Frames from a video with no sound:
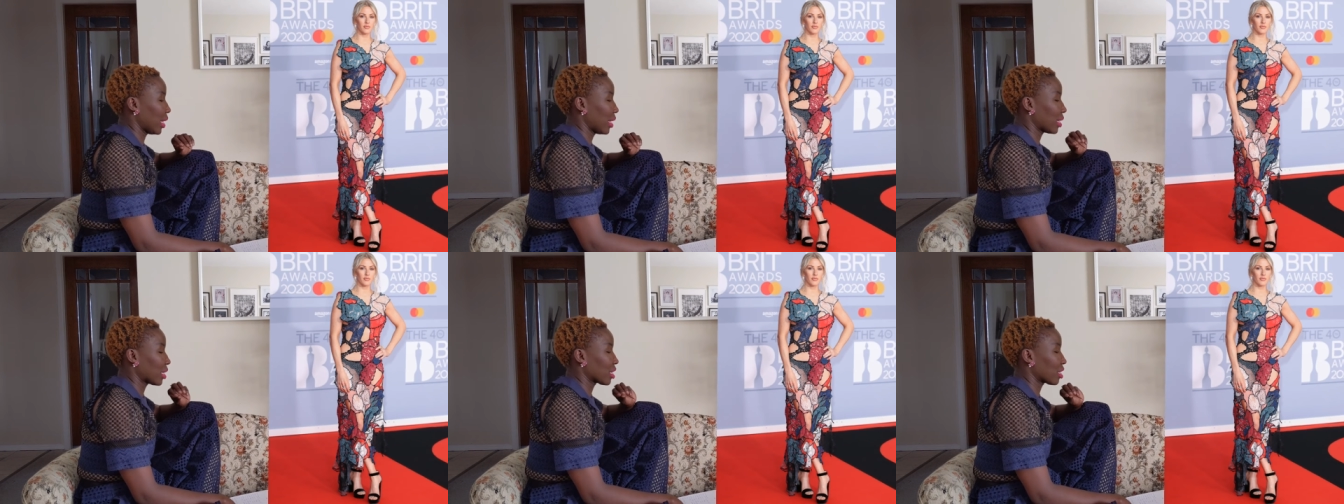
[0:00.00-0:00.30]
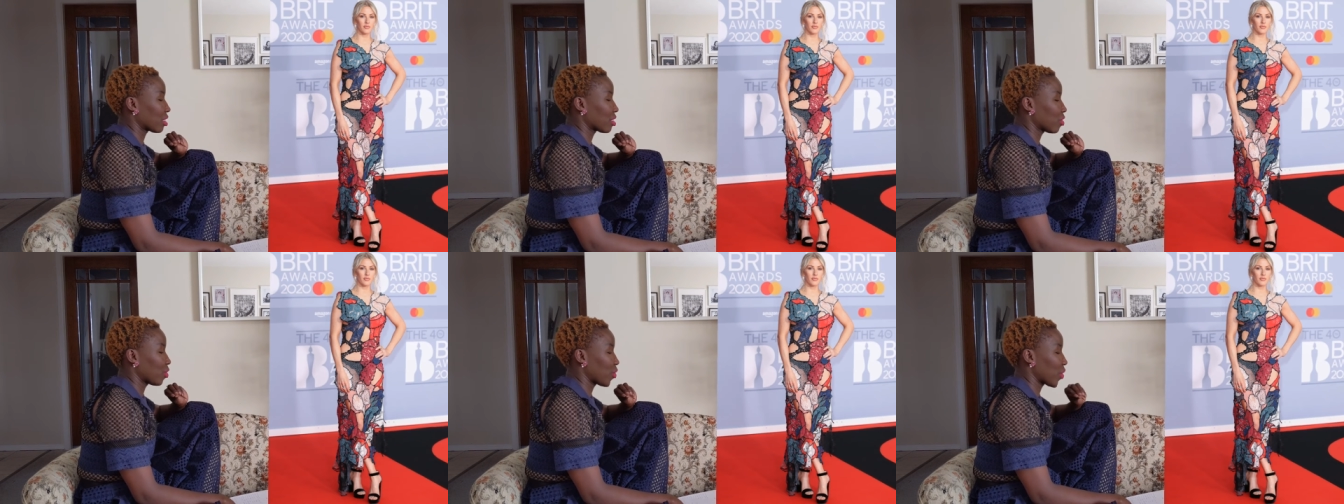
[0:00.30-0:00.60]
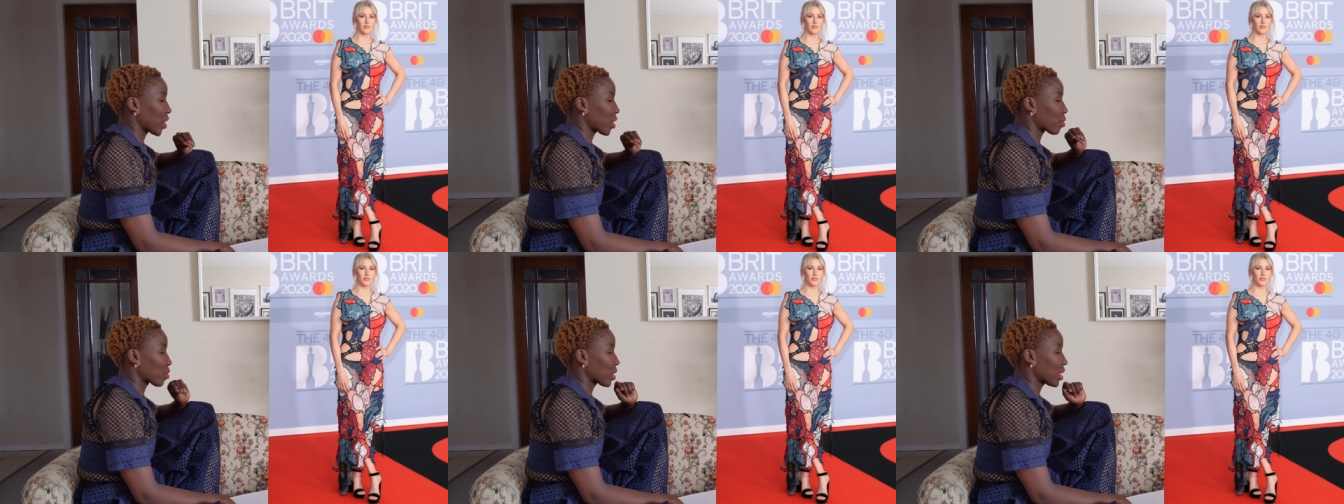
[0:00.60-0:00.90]
Like, it's
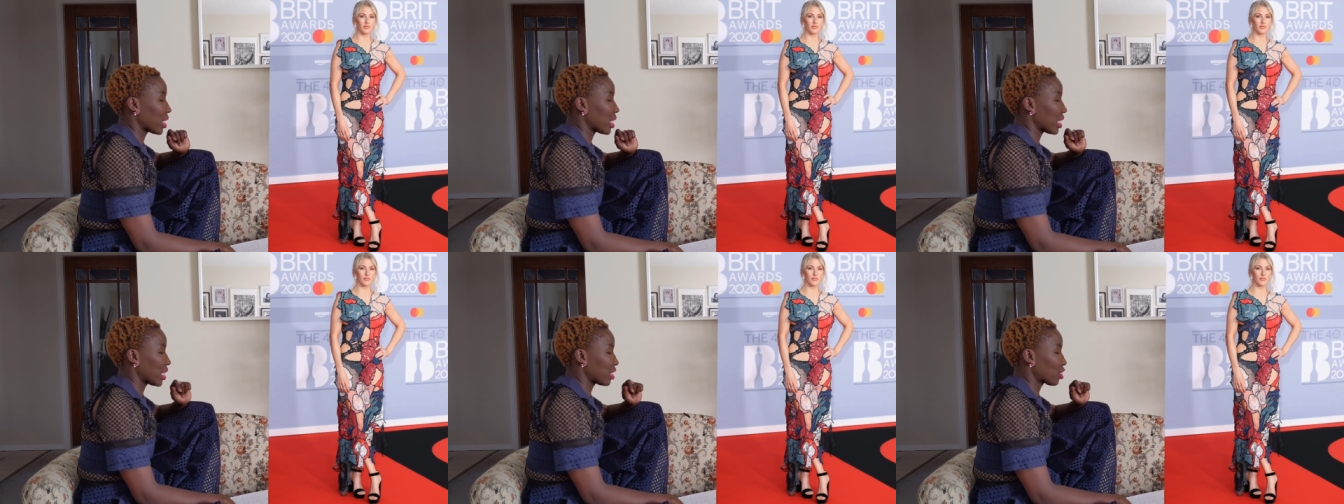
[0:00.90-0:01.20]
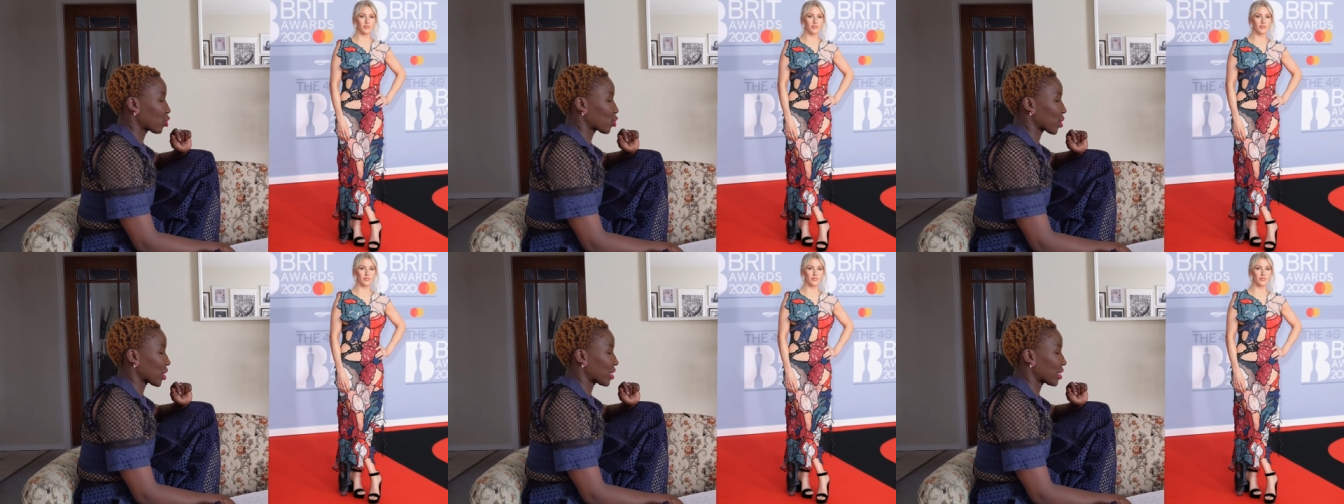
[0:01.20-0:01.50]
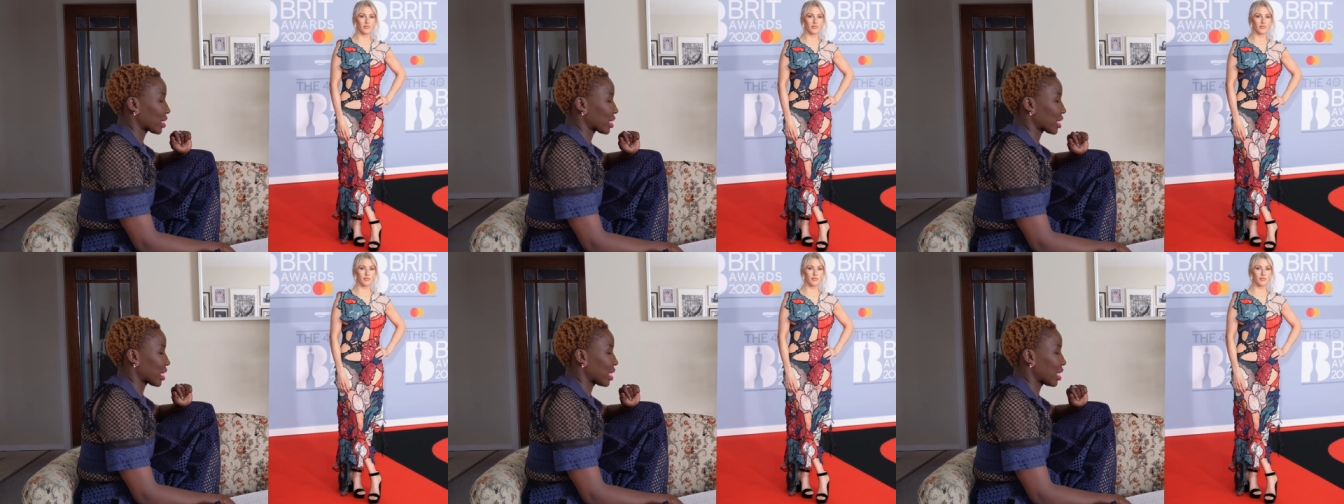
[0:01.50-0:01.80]
very
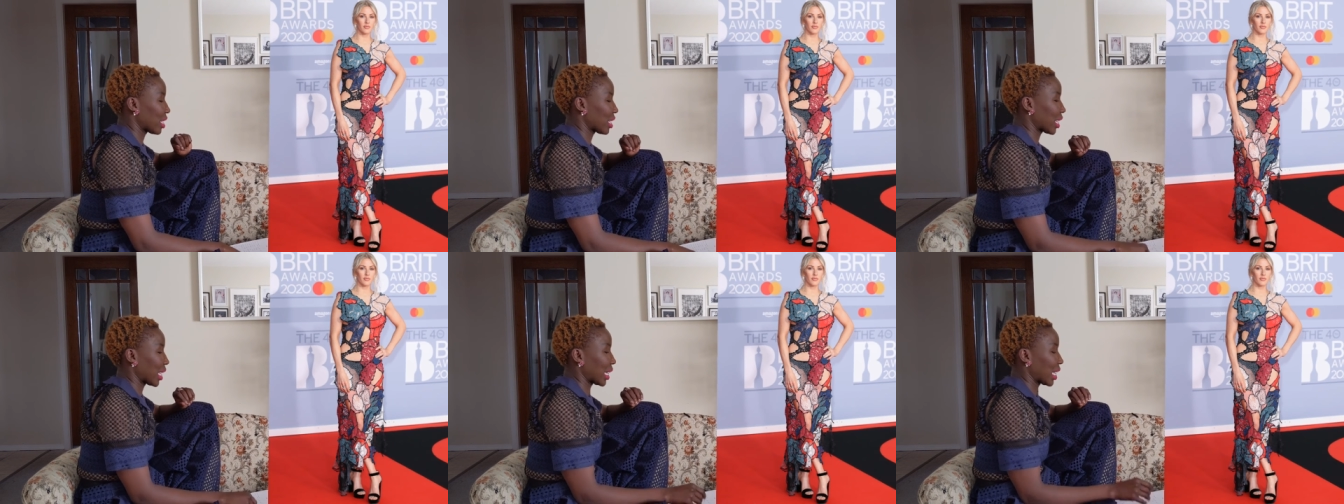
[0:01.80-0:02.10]
interesting,